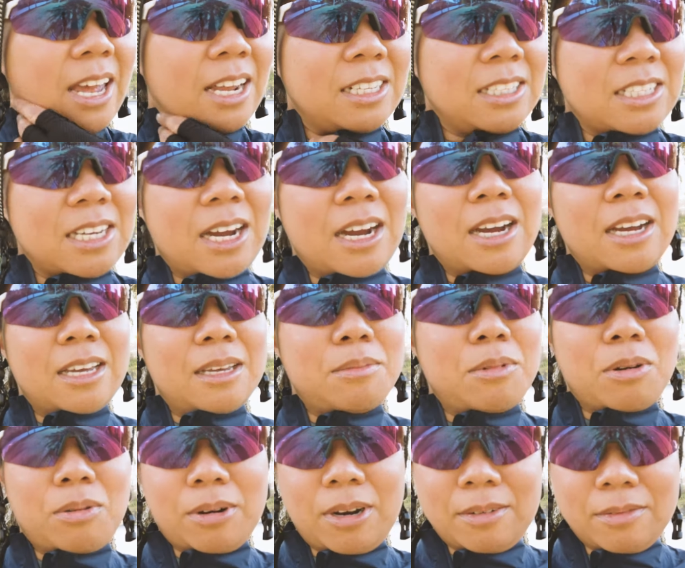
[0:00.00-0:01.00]
end
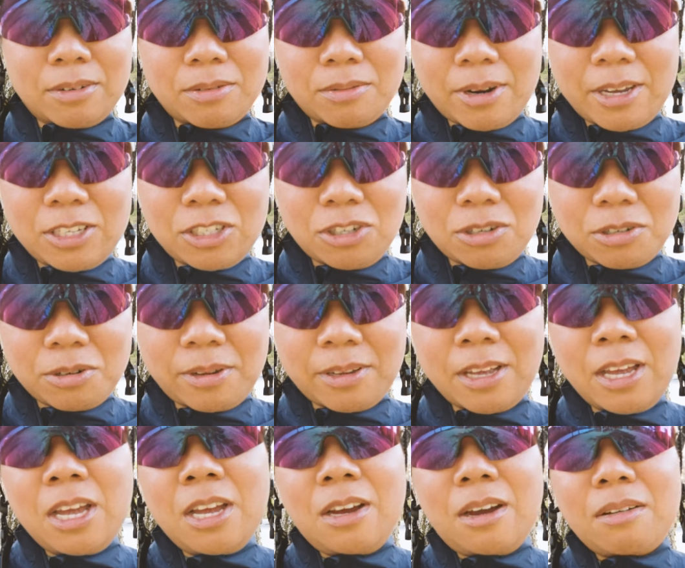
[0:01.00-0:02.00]
time or whatever race you're doing.